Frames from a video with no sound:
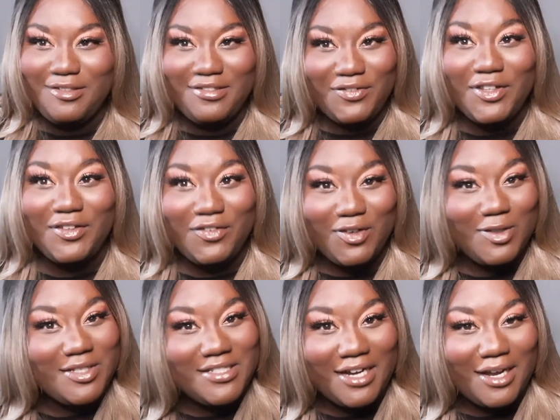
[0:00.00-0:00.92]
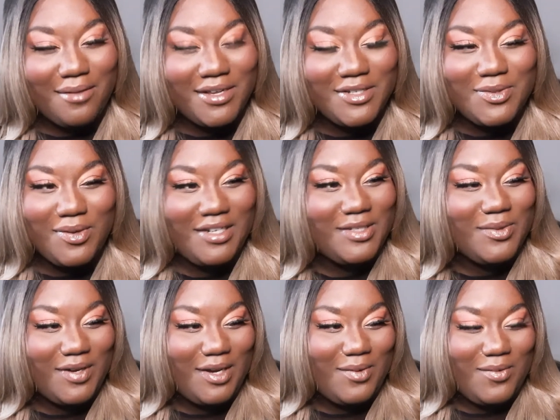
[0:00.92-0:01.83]
for the first time in
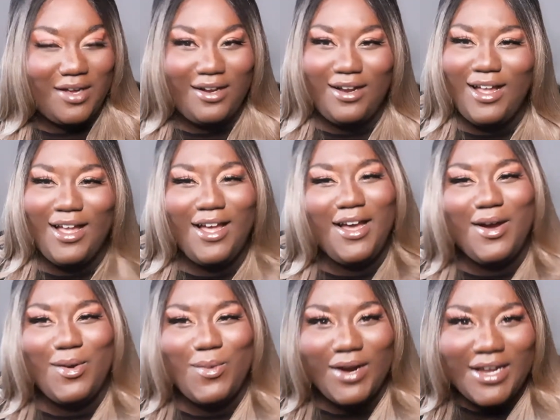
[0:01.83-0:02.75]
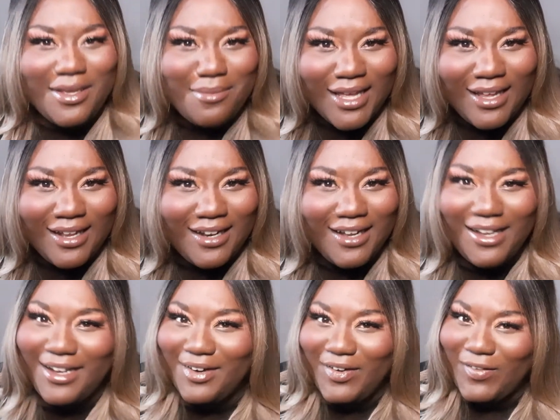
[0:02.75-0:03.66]
2021, where you been?
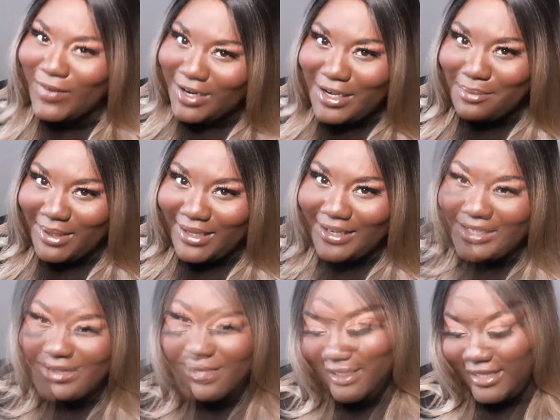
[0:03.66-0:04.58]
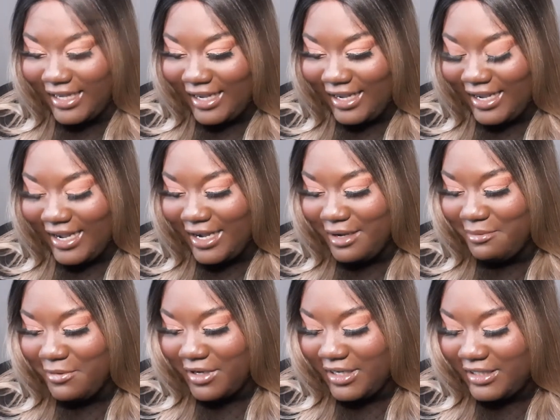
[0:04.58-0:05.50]
Where you been? Today,
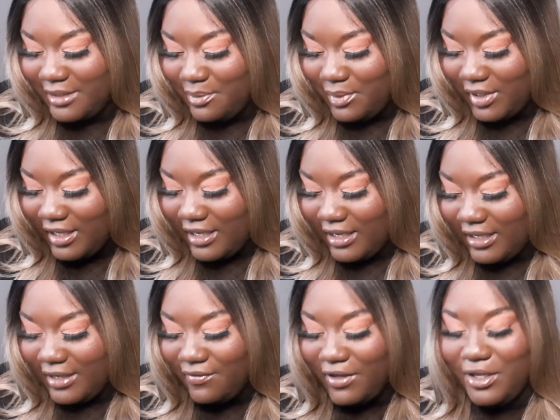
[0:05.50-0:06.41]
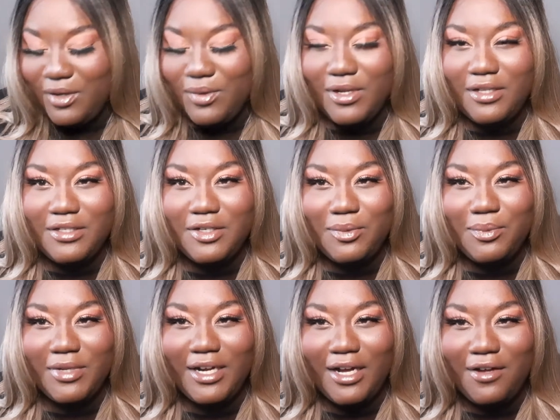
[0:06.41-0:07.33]
I'm going to be giving you a little
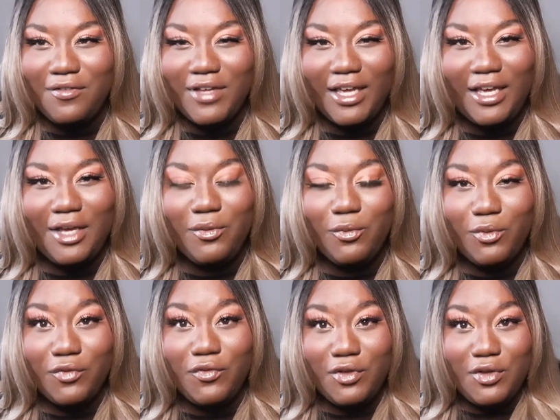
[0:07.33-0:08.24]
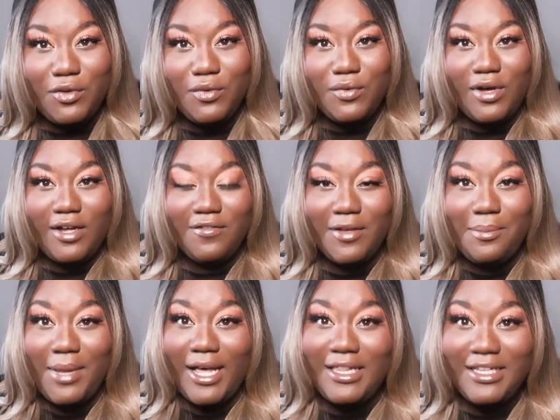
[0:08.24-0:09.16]
bit of a review of a
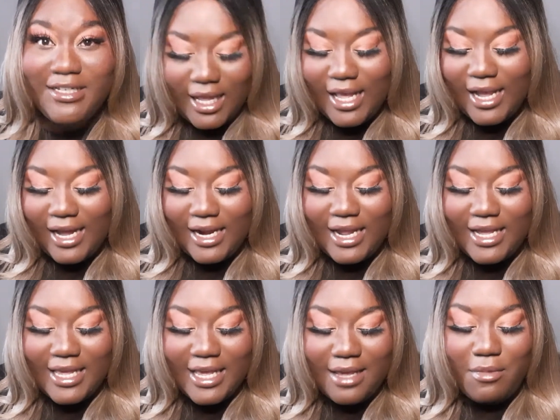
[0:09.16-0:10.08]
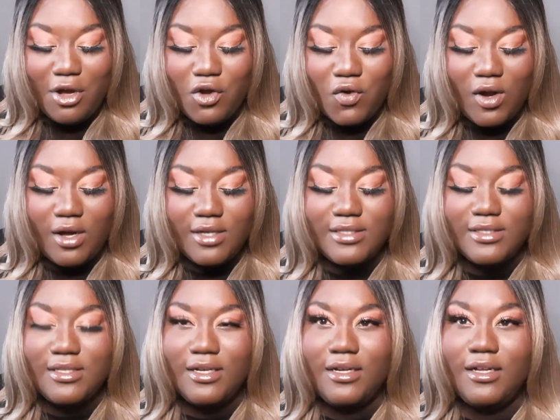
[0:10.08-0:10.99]
palette, and I came across
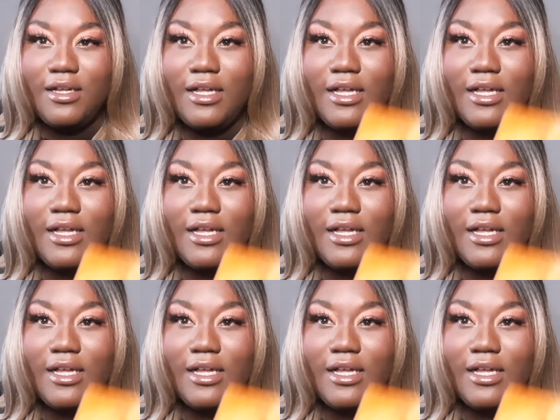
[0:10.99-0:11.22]
the